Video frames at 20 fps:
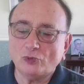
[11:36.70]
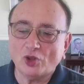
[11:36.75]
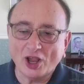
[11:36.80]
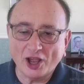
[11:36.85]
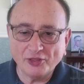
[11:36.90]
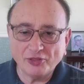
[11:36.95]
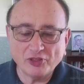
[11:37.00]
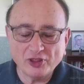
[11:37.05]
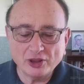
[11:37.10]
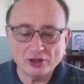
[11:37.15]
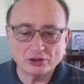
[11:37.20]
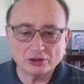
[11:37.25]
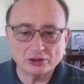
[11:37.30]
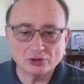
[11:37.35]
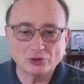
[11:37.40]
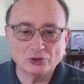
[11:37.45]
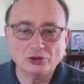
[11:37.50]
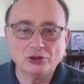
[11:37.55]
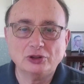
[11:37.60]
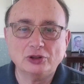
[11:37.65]
I think
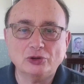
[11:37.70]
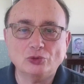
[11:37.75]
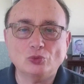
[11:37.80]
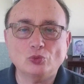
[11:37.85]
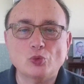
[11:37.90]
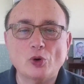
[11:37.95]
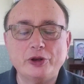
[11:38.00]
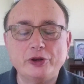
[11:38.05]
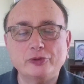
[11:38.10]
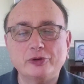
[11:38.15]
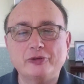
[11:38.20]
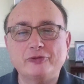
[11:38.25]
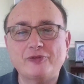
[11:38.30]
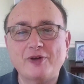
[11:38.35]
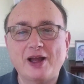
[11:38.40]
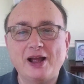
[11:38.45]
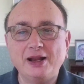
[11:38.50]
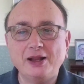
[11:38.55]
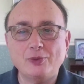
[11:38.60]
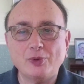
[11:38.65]
when you
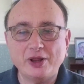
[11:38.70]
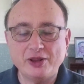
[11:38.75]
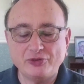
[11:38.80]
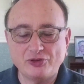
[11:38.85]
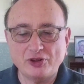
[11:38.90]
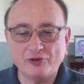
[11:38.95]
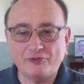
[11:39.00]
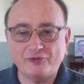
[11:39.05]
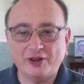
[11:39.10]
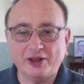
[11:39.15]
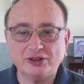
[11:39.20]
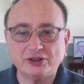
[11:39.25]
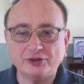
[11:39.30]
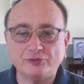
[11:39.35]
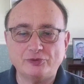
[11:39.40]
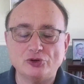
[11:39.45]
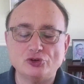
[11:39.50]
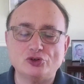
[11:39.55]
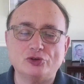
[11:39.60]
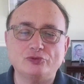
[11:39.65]
evaluate the
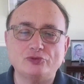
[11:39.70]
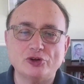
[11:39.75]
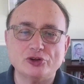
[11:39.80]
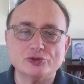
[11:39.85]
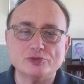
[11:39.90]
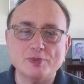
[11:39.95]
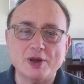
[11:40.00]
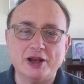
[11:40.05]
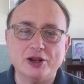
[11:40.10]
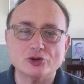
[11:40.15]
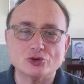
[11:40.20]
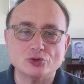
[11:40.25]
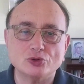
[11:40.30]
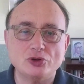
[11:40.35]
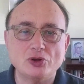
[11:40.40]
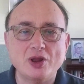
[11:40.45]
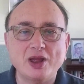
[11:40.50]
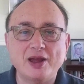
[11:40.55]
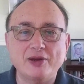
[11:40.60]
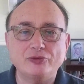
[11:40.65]
effectiveness of risk management,
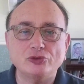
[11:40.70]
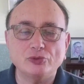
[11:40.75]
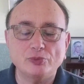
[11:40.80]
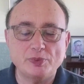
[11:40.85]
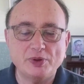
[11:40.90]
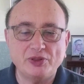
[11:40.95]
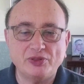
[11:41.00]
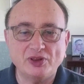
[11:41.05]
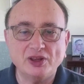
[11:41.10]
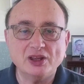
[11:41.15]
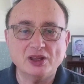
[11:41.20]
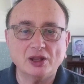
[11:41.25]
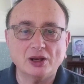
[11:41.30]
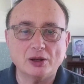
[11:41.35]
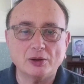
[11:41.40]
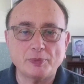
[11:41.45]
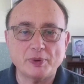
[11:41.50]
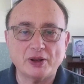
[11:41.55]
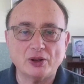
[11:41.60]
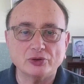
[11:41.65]
you have to be thinking
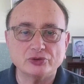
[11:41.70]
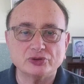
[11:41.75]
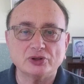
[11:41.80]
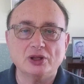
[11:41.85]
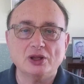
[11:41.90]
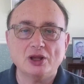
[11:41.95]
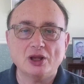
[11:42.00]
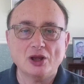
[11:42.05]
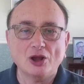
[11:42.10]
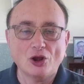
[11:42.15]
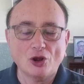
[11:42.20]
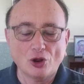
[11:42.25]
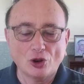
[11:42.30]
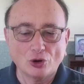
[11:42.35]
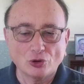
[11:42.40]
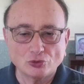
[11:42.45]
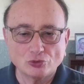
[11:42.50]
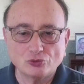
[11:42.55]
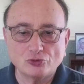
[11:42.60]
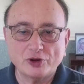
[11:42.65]
about
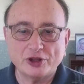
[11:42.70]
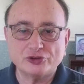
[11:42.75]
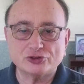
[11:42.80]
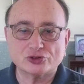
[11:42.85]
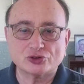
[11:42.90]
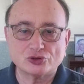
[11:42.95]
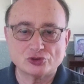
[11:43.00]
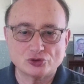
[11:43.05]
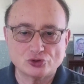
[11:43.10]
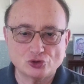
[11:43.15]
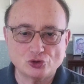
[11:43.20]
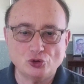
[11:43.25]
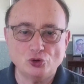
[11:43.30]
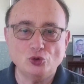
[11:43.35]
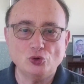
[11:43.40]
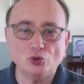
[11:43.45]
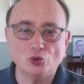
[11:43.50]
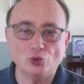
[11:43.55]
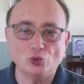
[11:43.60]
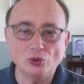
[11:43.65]
risks
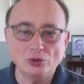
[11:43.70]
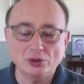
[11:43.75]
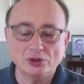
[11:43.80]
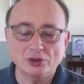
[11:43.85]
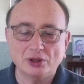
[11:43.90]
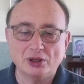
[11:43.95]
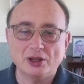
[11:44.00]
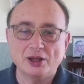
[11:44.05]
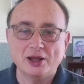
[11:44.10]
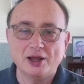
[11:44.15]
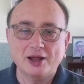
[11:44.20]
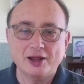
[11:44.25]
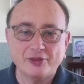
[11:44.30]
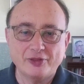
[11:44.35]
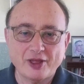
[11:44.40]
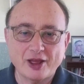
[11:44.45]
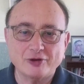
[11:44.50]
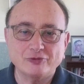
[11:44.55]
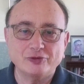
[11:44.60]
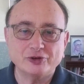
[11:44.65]
to
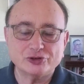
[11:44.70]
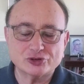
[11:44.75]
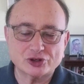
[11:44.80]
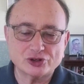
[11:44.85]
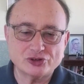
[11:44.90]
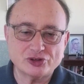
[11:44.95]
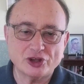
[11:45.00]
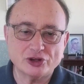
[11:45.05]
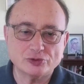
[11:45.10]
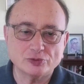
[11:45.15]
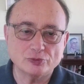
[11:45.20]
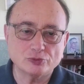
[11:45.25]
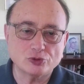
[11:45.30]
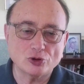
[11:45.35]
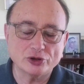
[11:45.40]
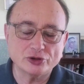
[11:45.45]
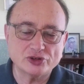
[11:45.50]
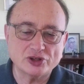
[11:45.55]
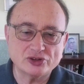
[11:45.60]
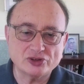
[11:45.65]
that risk assessment
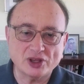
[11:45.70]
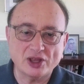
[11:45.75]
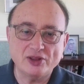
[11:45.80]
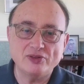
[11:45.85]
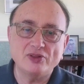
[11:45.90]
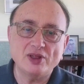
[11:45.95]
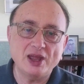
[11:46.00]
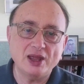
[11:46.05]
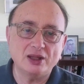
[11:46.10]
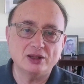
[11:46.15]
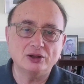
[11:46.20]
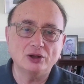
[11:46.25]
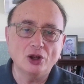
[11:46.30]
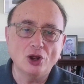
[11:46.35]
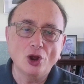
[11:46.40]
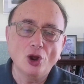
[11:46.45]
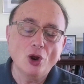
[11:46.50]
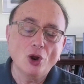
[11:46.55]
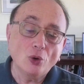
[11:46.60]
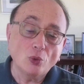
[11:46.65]
process, and then
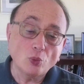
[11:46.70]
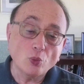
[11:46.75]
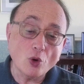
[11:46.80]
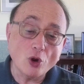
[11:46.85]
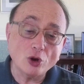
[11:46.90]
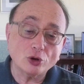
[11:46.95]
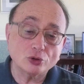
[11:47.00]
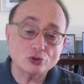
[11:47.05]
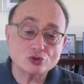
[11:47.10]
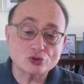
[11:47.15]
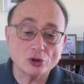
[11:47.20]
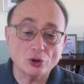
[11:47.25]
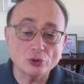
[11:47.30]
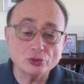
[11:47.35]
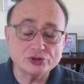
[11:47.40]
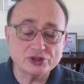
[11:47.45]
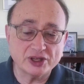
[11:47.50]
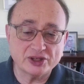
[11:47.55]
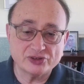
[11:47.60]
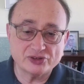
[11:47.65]
what
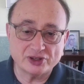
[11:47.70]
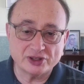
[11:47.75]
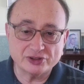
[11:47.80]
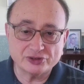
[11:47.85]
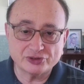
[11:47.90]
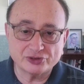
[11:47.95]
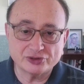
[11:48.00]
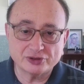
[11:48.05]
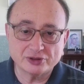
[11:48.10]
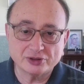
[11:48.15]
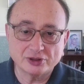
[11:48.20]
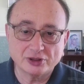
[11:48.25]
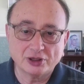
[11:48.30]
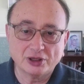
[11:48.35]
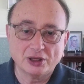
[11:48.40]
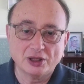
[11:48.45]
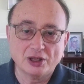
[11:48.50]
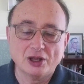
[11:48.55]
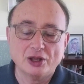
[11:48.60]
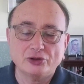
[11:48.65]
controls exist
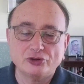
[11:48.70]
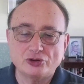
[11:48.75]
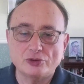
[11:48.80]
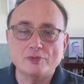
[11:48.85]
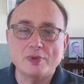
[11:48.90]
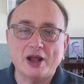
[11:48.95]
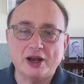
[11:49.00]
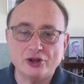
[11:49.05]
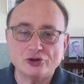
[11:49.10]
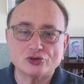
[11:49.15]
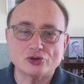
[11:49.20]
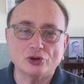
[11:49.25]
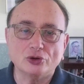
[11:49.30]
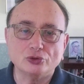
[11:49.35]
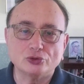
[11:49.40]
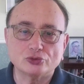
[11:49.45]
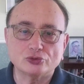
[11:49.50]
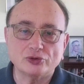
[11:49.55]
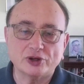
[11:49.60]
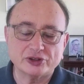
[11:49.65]
to manage
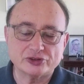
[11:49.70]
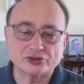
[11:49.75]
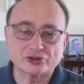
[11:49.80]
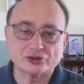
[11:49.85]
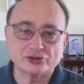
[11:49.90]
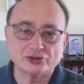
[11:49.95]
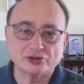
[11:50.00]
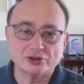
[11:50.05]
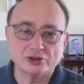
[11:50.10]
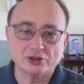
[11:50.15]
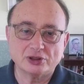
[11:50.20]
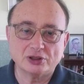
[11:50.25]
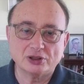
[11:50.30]
those risks.